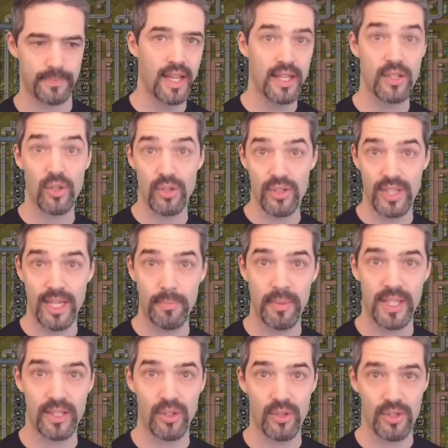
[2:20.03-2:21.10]
So
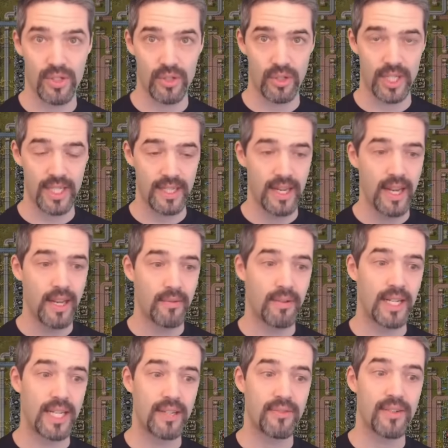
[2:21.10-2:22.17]
skipping those 3
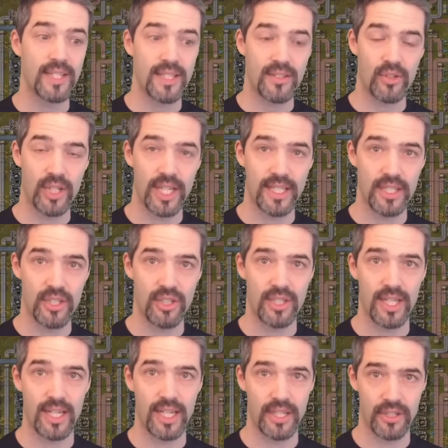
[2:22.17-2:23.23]
will give us 3
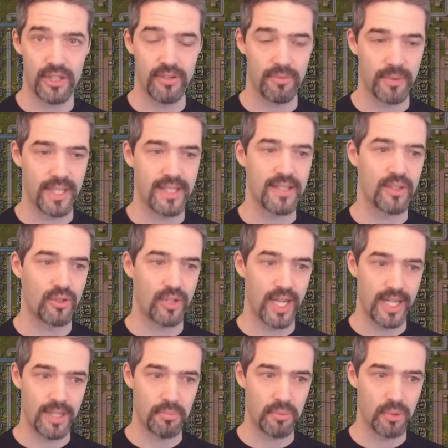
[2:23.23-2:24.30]
additional achievements:
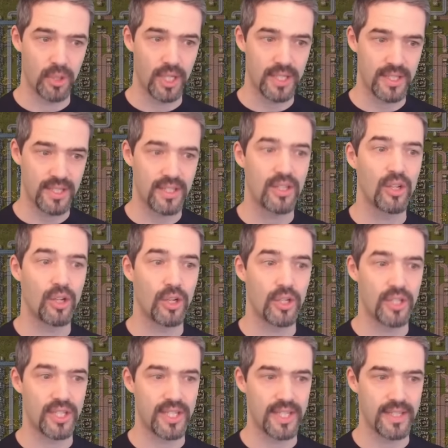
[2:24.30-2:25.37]
raining bullets,
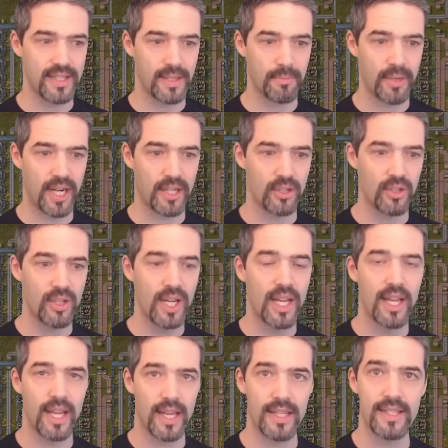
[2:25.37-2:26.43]
logistics embargo
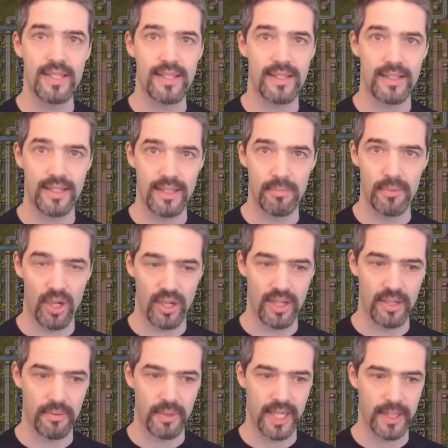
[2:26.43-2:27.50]
and steam all
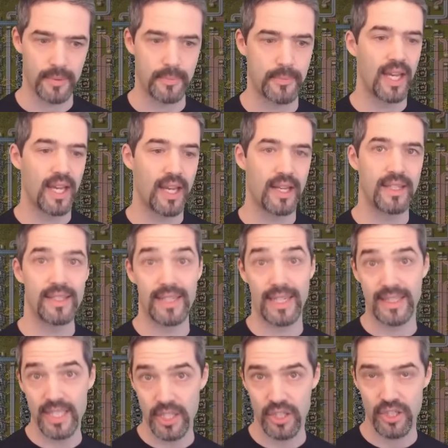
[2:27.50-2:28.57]
the way. And in
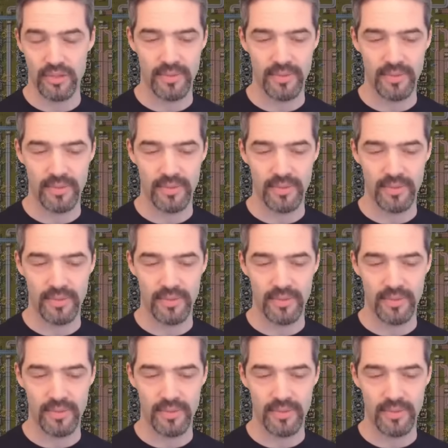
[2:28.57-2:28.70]
addition